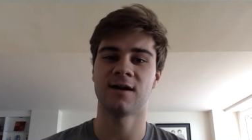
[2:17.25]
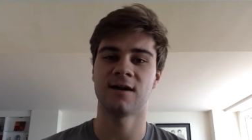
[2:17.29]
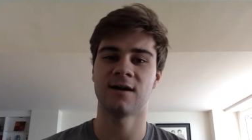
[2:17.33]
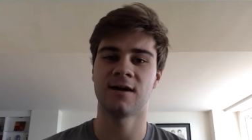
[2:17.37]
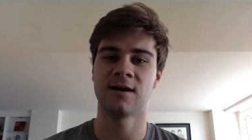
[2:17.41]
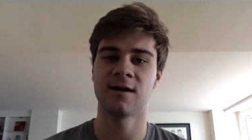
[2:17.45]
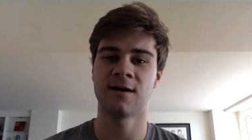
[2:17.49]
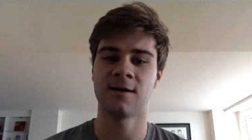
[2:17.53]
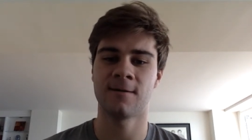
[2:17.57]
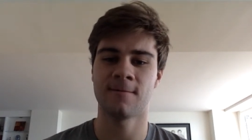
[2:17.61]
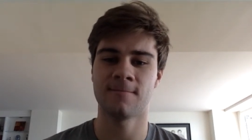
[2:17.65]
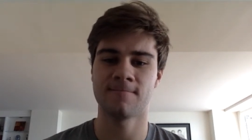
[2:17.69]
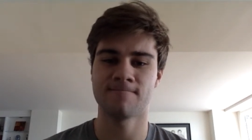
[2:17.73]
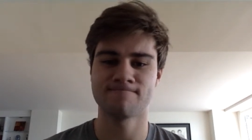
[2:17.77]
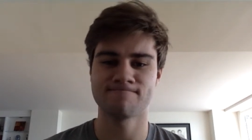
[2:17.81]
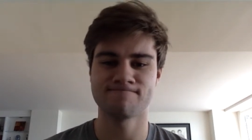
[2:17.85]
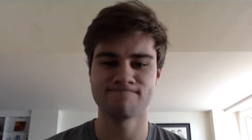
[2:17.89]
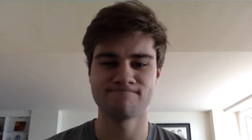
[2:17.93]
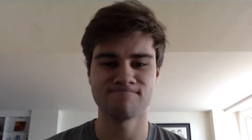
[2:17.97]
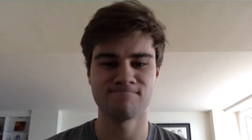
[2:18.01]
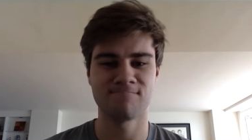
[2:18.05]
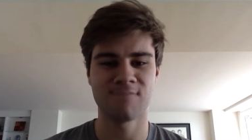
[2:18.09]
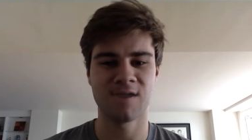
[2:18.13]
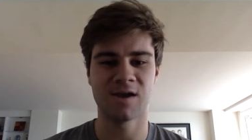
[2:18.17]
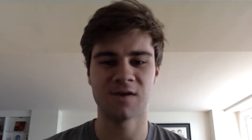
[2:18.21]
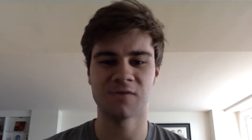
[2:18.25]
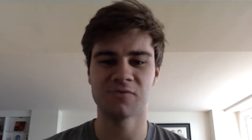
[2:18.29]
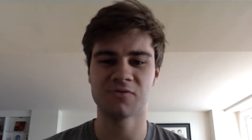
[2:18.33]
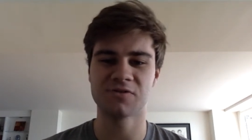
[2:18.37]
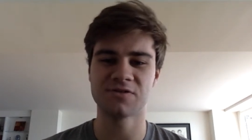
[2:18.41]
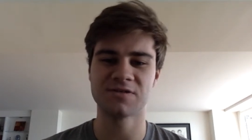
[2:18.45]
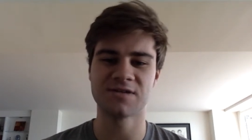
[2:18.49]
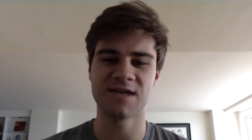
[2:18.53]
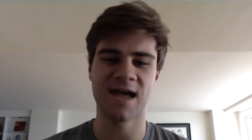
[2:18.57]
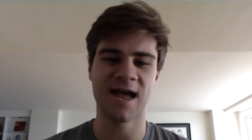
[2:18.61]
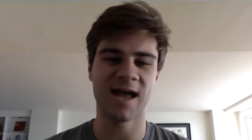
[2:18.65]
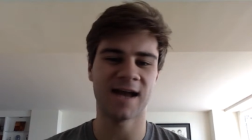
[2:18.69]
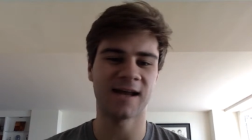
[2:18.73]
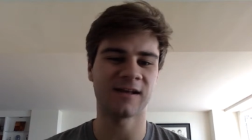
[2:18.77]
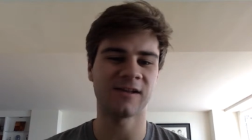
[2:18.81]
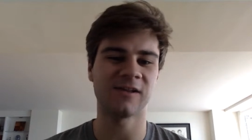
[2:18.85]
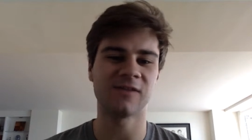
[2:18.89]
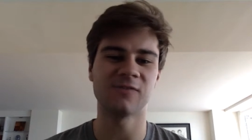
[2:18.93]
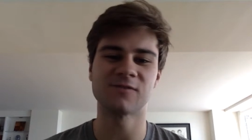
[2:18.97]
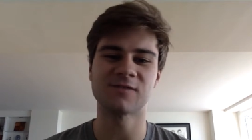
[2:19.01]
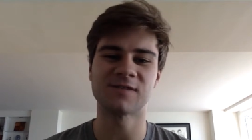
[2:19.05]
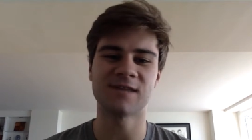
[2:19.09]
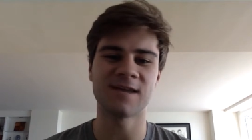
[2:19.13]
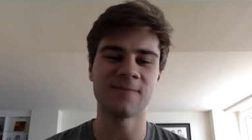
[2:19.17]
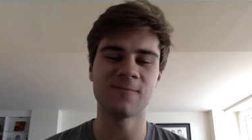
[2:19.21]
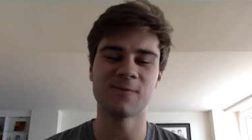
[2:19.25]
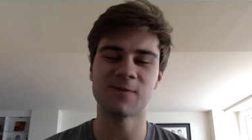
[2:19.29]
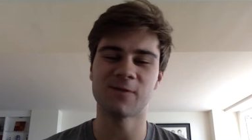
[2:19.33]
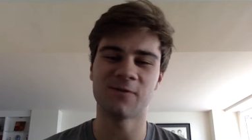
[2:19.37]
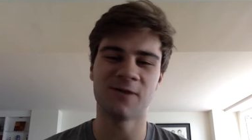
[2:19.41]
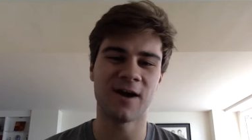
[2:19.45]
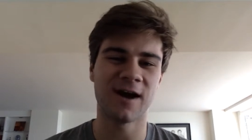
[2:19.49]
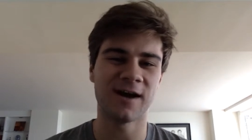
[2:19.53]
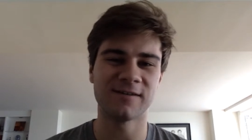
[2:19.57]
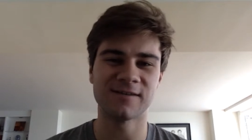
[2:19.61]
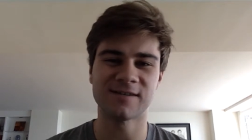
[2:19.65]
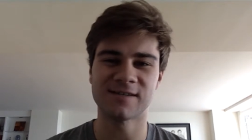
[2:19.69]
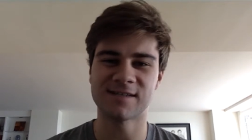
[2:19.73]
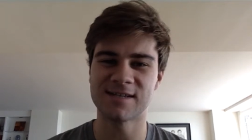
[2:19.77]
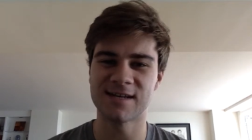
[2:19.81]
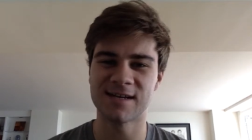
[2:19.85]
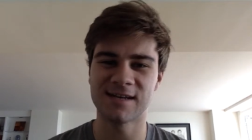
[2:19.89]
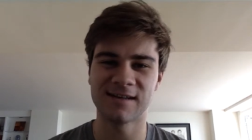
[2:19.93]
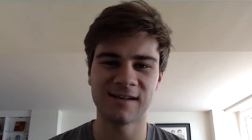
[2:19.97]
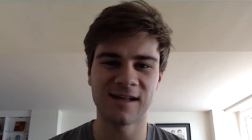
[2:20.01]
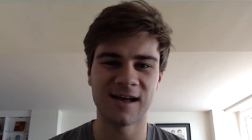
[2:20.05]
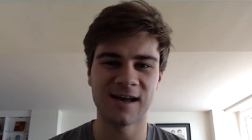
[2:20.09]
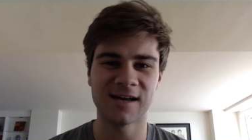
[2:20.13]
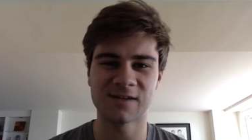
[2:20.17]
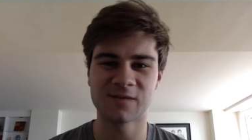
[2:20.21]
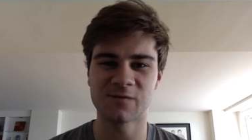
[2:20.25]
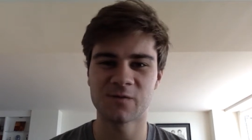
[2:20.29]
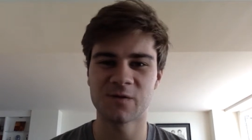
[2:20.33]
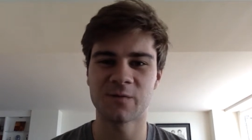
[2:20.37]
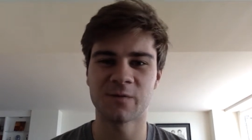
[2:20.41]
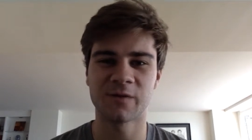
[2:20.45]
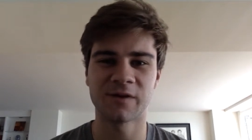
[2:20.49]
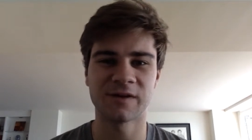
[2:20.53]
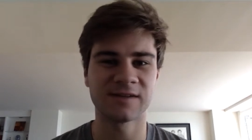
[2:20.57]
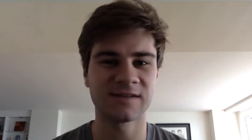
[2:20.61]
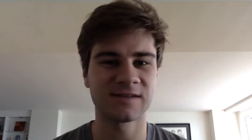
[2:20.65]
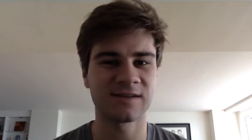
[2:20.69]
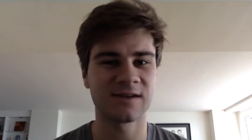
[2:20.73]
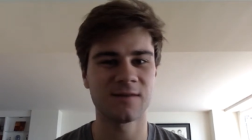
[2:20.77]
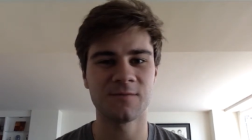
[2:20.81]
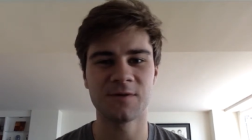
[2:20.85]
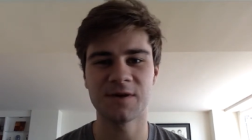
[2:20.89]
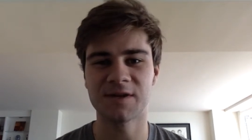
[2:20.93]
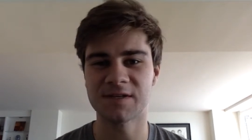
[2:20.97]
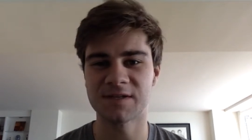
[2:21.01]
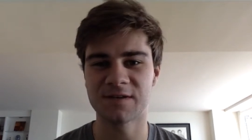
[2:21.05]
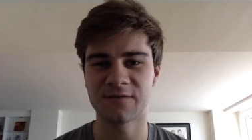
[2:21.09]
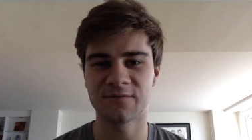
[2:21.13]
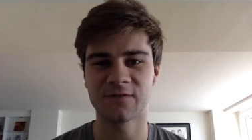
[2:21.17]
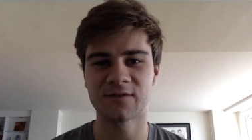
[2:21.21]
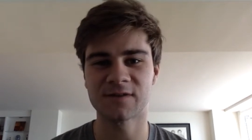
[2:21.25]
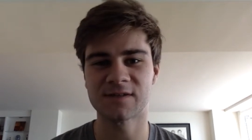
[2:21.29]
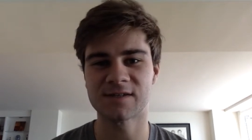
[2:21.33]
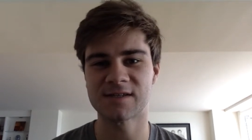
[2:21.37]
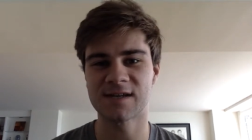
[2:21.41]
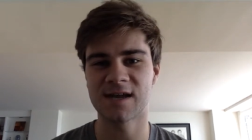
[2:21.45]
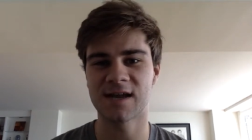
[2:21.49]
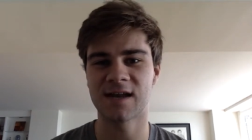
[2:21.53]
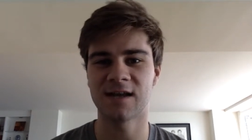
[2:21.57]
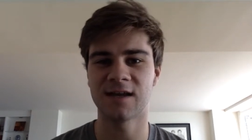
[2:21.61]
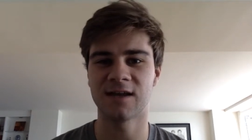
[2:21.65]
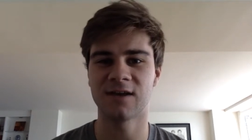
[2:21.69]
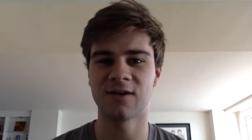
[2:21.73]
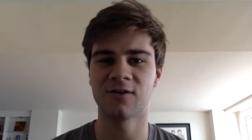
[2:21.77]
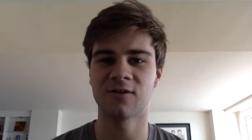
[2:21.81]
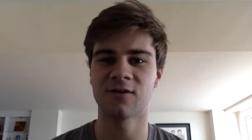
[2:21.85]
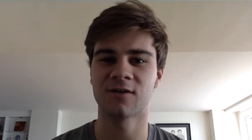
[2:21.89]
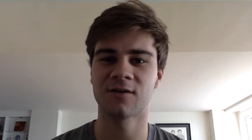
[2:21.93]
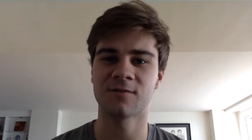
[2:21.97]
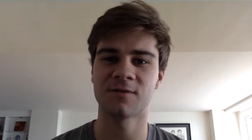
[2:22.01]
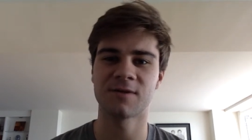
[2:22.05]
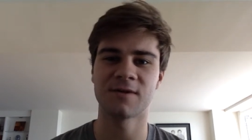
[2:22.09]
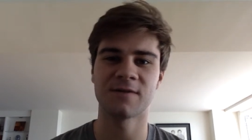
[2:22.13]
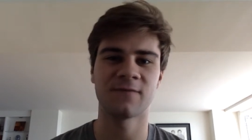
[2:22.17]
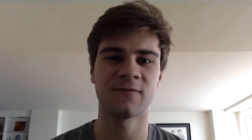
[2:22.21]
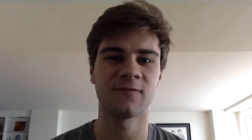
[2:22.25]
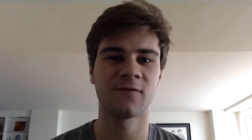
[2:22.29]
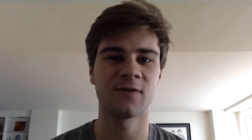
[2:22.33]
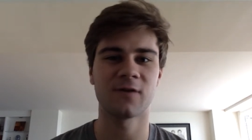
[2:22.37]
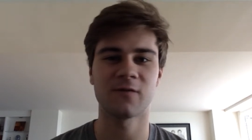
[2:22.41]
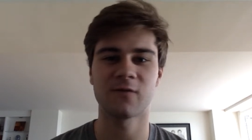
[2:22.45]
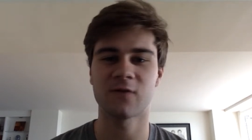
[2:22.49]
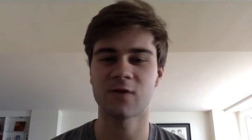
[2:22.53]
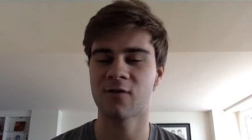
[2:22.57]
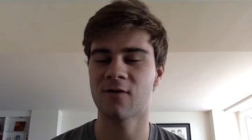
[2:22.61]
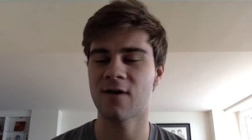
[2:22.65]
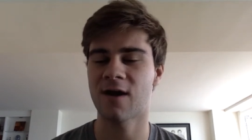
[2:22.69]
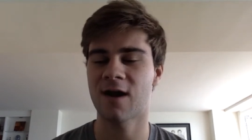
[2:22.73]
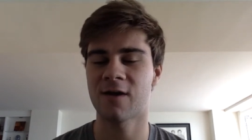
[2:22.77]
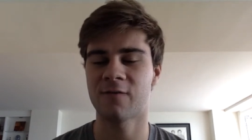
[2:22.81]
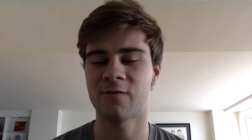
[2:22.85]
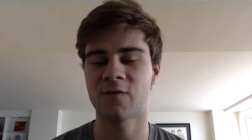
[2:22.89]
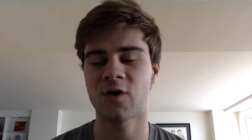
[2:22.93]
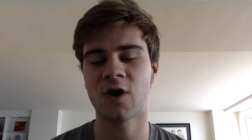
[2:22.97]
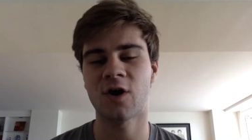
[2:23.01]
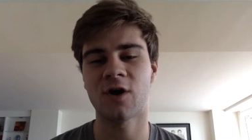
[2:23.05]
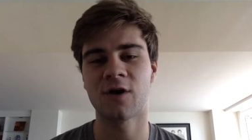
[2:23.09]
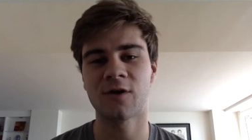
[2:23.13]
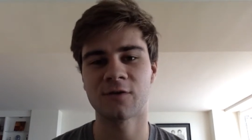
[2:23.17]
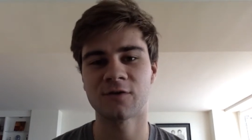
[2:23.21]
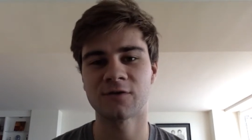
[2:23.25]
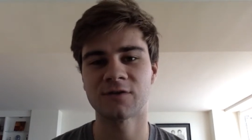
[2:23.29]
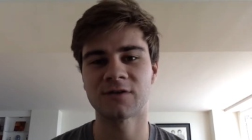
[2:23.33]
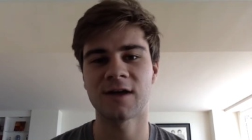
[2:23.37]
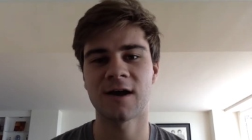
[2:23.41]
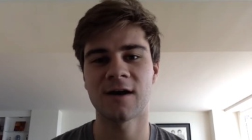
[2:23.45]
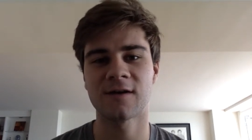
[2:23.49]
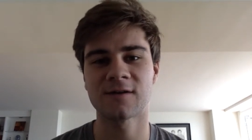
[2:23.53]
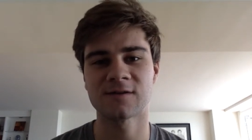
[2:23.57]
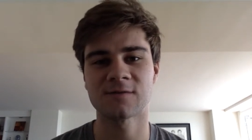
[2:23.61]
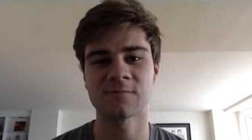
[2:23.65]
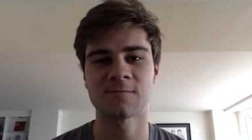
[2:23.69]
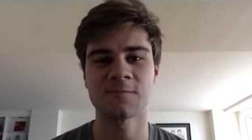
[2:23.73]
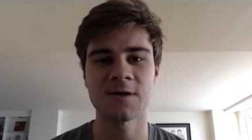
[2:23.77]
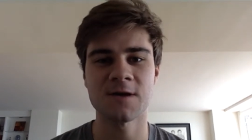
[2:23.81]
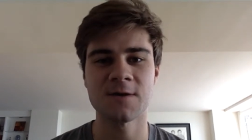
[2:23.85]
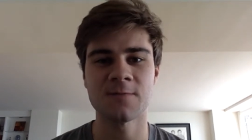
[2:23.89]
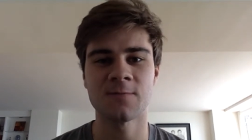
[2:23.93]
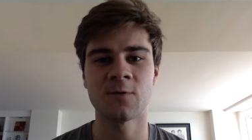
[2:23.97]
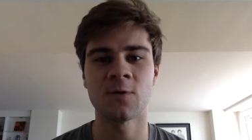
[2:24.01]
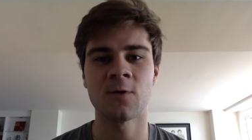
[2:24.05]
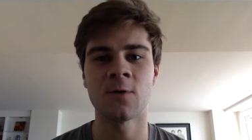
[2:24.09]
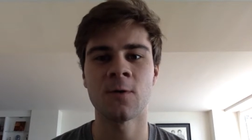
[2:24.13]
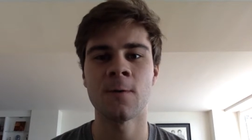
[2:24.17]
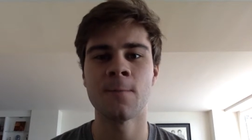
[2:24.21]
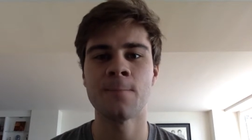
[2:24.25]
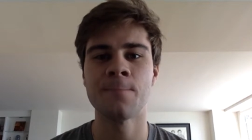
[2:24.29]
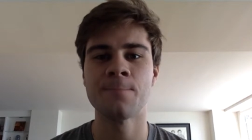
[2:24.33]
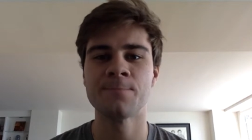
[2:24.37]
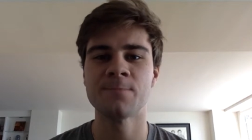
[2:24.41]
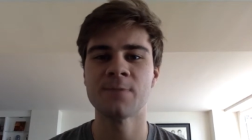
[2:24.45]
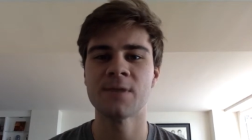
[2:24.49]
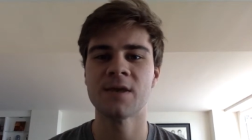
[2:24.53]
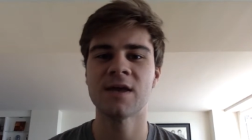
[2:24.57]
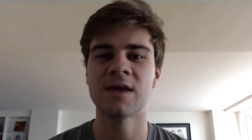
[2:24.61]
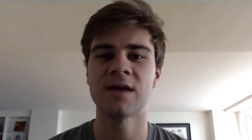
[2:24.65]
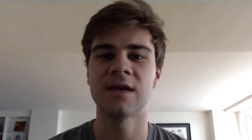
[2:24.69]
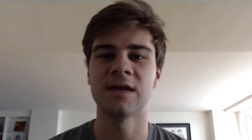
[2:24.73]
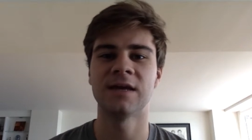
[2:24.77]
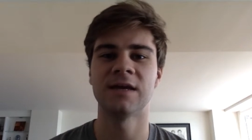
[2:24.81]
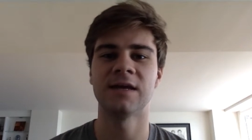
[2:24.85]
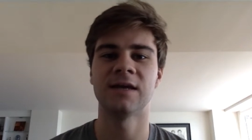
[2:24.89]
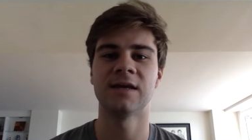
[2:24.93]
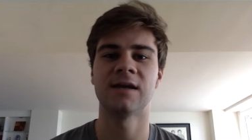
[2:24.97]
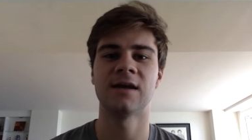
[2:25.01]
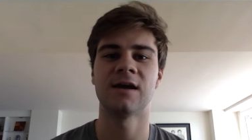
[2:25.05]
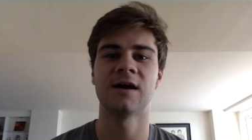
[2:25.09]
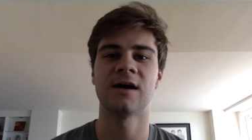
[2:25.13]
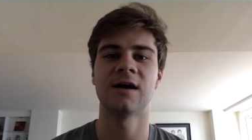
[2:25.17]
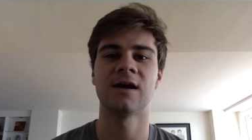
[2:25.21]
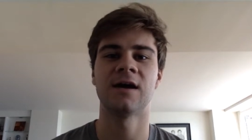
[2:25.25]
Maryland had a close game with Ohio State last week, but it's going to be a different setting. You're going to be in front of a crowd of 100,000 people in